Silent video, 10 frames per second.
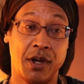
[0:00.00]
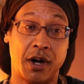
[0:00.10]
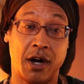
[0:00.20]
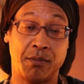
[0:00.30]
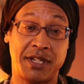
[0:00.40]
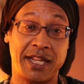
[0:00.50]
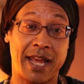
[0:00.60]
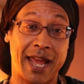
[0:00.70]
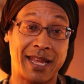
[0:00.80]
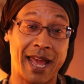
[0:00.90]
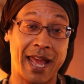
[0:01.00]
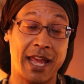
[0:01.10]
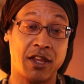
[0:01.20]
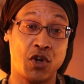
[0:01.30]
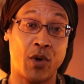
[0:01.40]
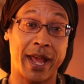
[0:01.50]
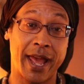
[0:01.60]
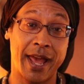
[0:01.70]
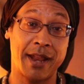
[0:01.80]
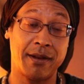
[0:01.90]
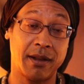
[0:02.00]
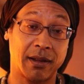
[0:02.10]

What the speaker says: Takuan,